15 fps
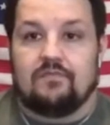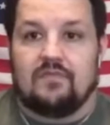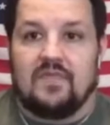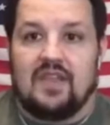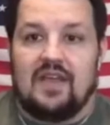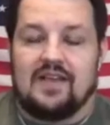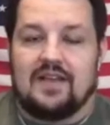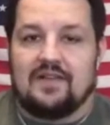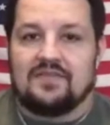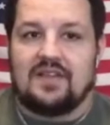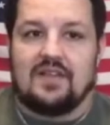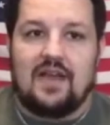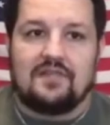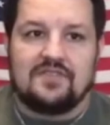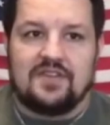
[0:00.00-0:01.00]
I think
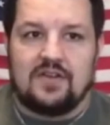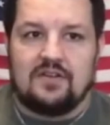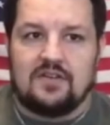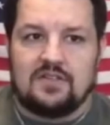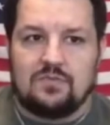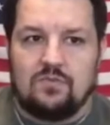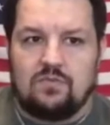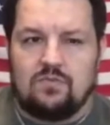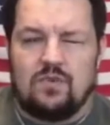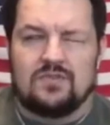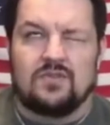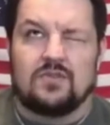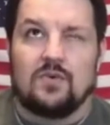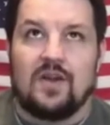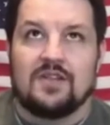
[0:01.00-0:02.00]
I've shared this once
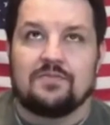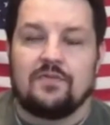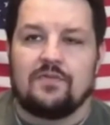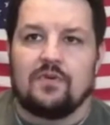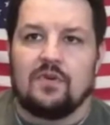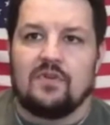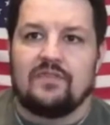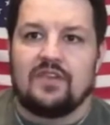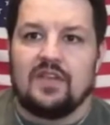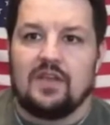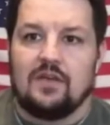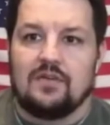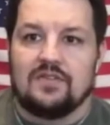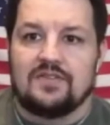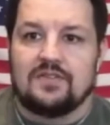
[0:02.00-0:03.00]
or twice before in a
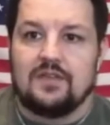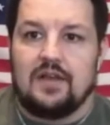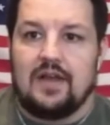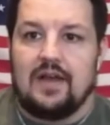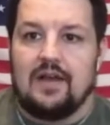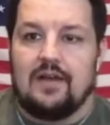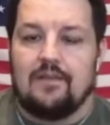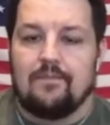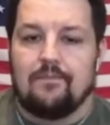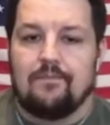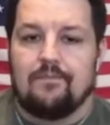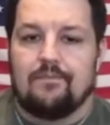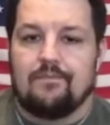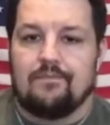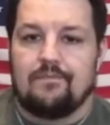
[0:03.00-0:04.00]
video, is
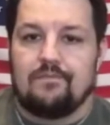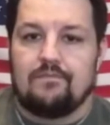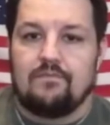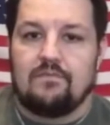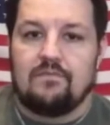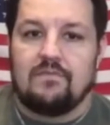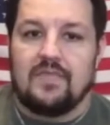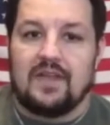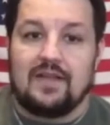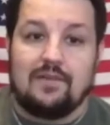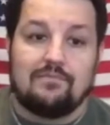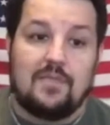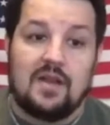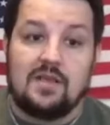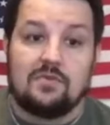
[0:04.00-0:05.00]
like
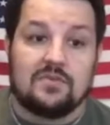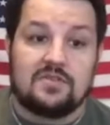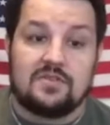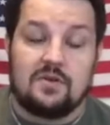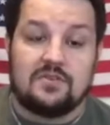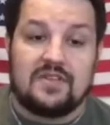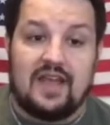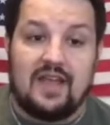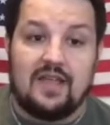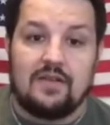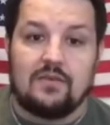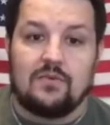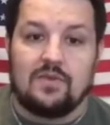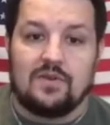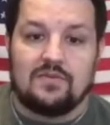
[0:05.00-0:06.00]
money was so tight
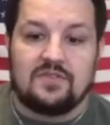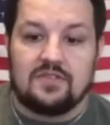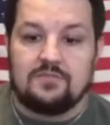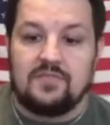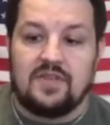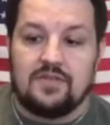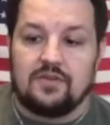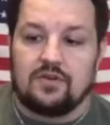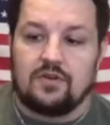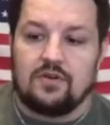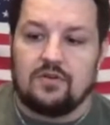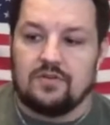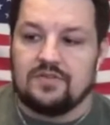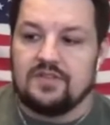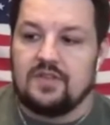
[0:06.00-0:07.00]
when it was just me and the
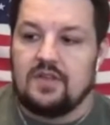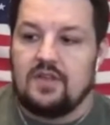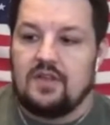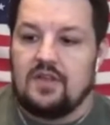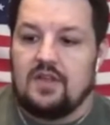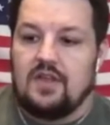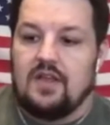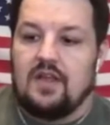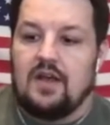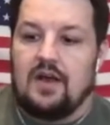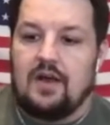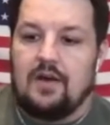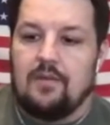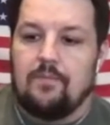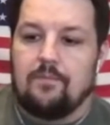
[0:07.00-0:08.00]
girls.
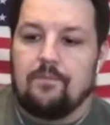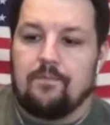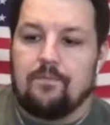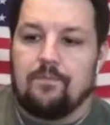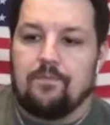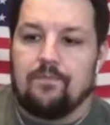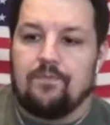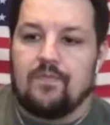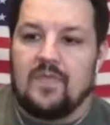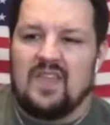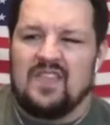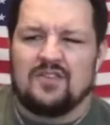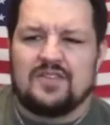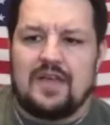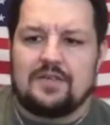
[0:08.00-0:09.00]
And
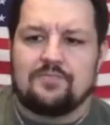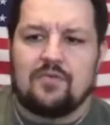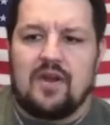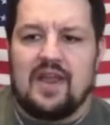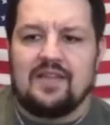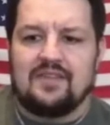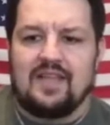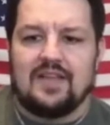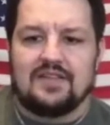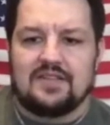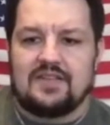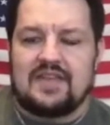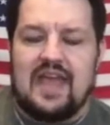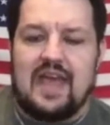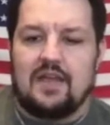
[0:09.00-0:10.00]
there's that pride thing as a
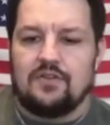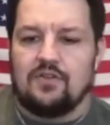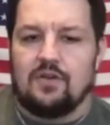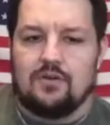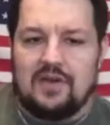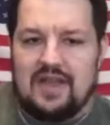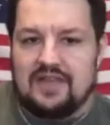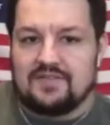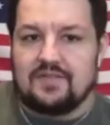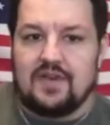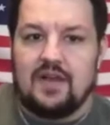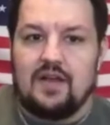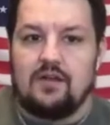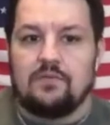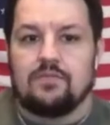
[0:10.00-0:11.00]
dad, you don't ask for
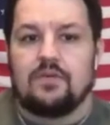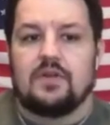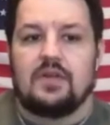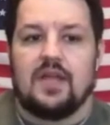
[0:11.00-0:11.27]
help.